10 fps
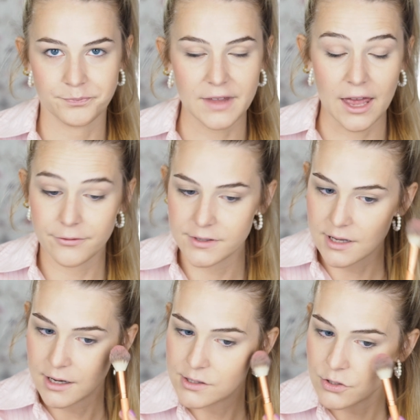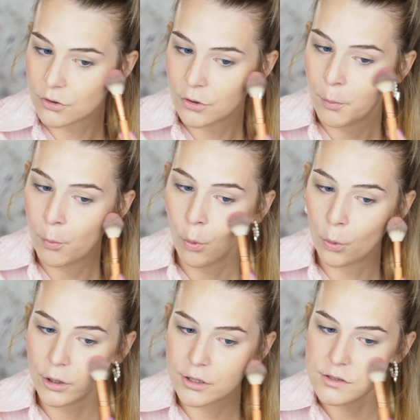emphasize your
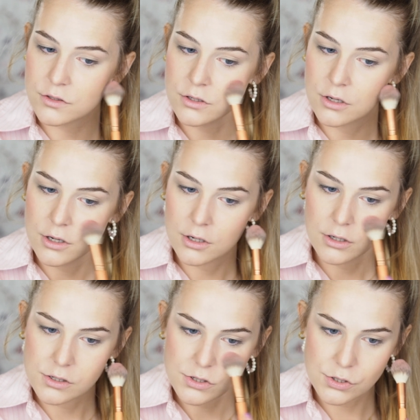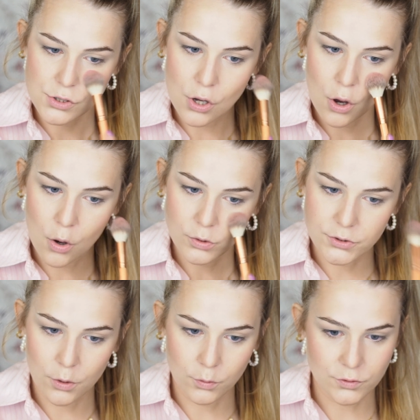pores, so
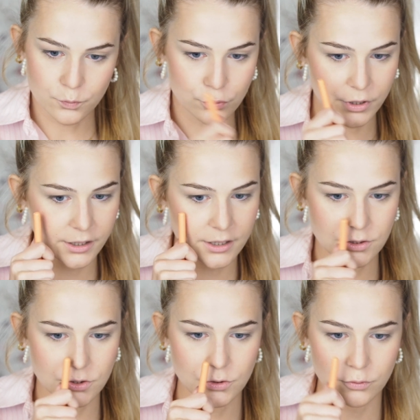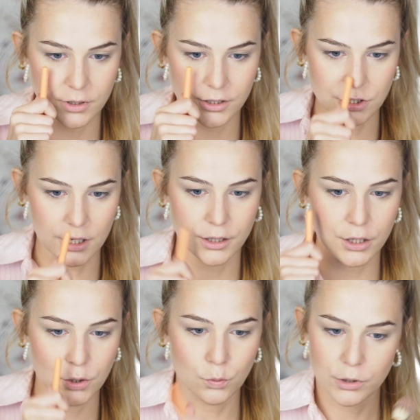don't bring it too much like
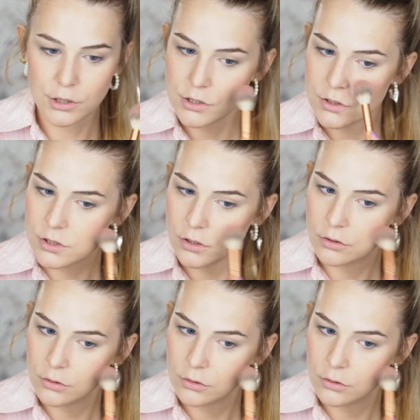inwards,